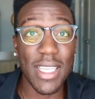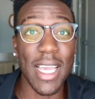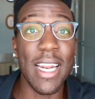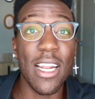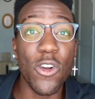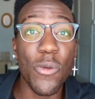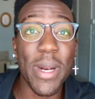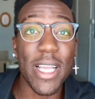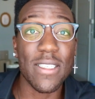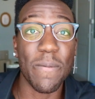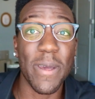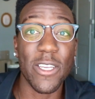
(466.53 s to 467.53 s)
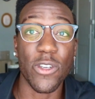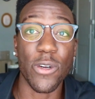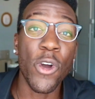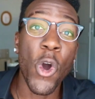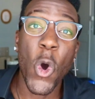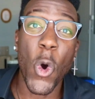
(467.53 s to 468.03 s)
and it illuminates the picture.
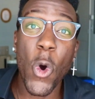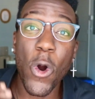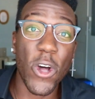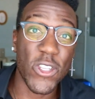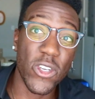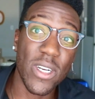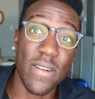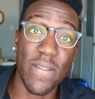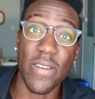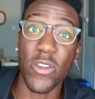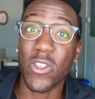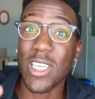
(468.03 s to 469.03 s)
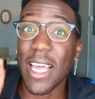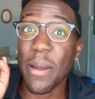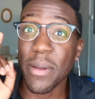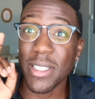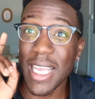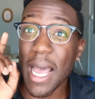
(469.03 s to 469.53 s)
Or alternatively, you
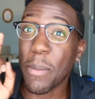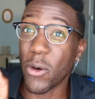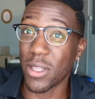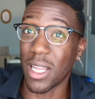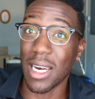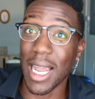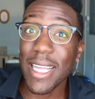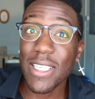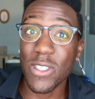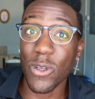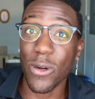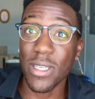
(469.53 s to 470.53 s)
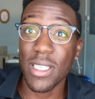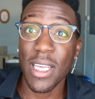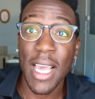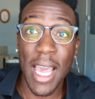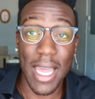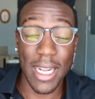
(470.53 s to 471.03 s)
tap on the light source
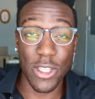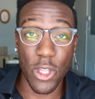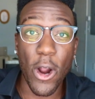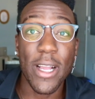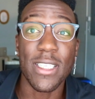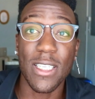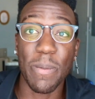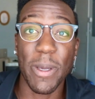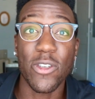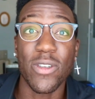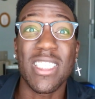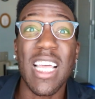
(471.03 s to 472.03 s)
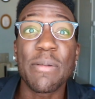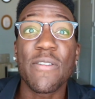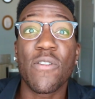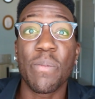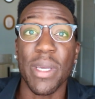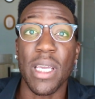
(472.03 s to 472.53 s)
and it darkens the picture and stops it
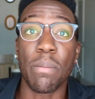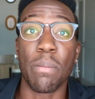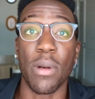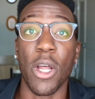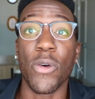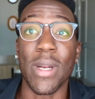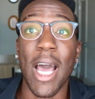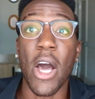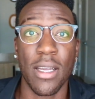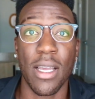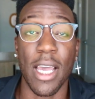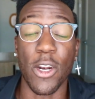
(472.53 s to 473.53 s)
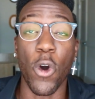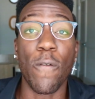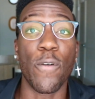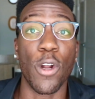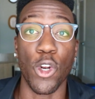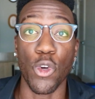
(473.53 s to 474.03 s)
from being blown out and
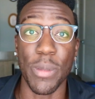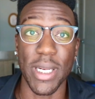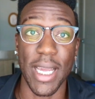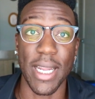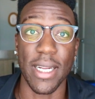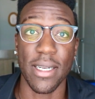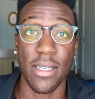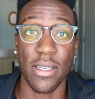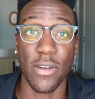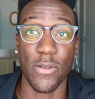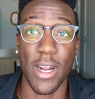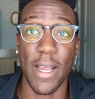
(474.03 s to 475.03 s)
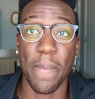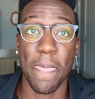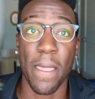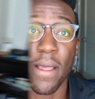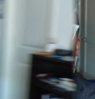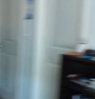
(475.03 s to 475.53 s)
over illuminated, right? I
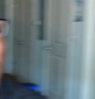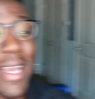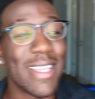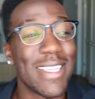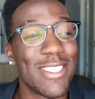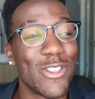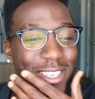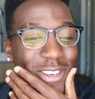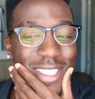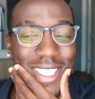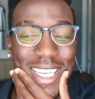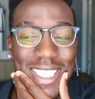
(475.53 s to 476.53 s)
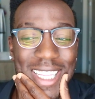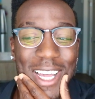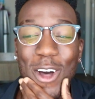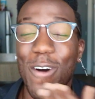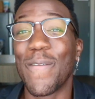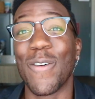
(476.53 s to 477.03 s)
don't know, I'm making this generalization that
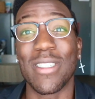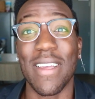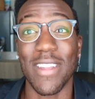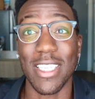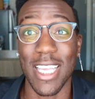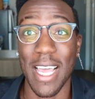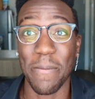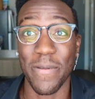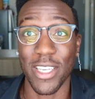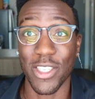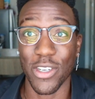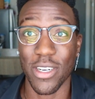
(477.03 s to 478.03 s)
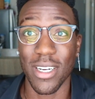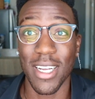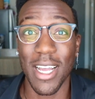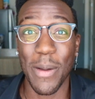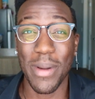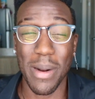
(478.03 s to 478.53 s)
all phones have the tap feature,
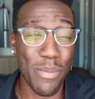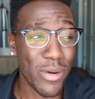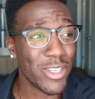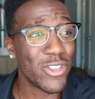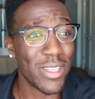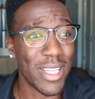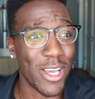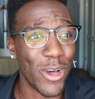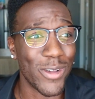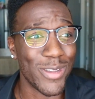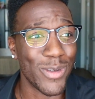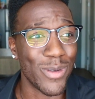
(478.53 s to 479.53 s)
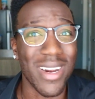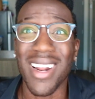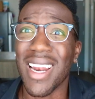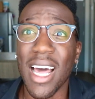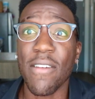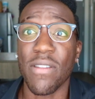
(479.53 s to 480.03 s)
but I'm pretty sure they all do, and a
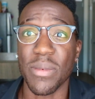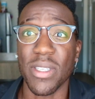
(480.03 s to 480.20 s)
lot of them